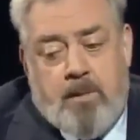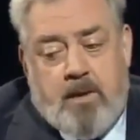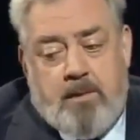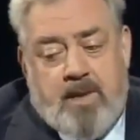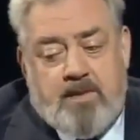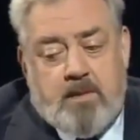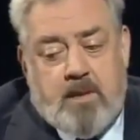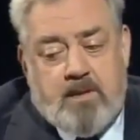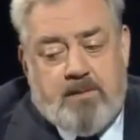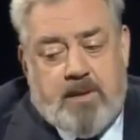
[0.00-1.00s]
Perry
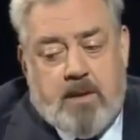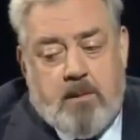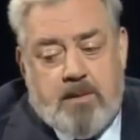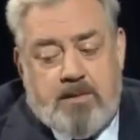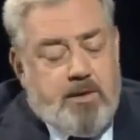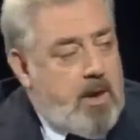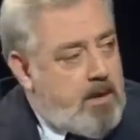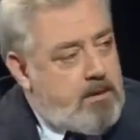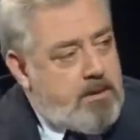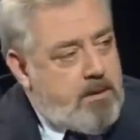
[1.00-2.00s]
Mason has become a
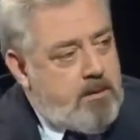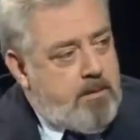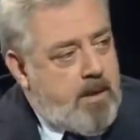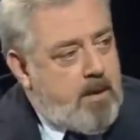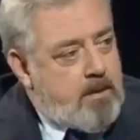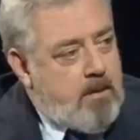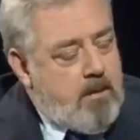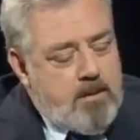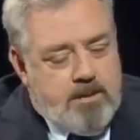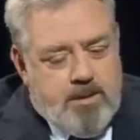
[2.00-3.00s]
judge, an appellate
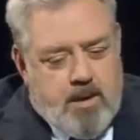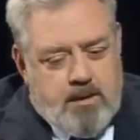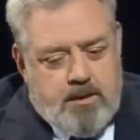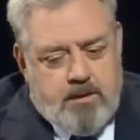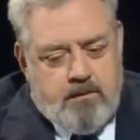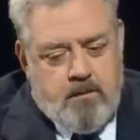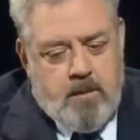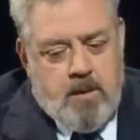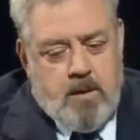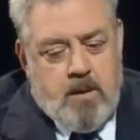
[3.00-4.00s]
court judge,
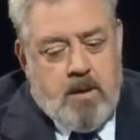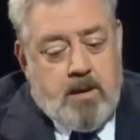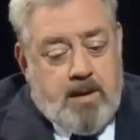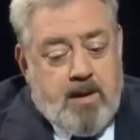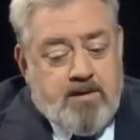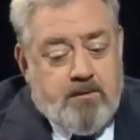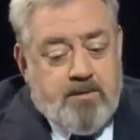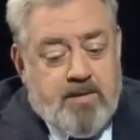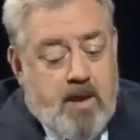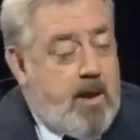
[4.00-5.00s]
and he has to
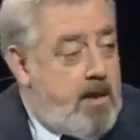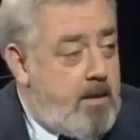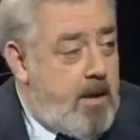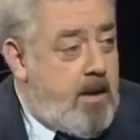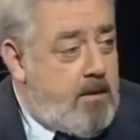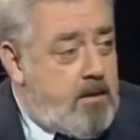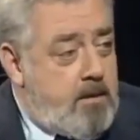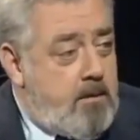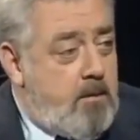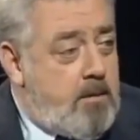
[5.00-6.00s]
resign that
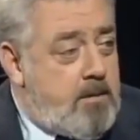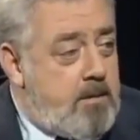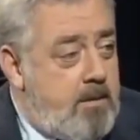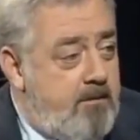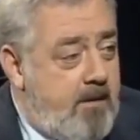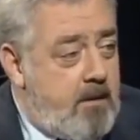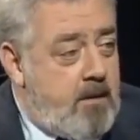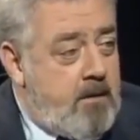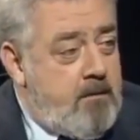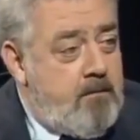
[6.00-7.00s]
in order to
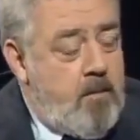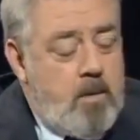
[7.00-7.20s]
defend her.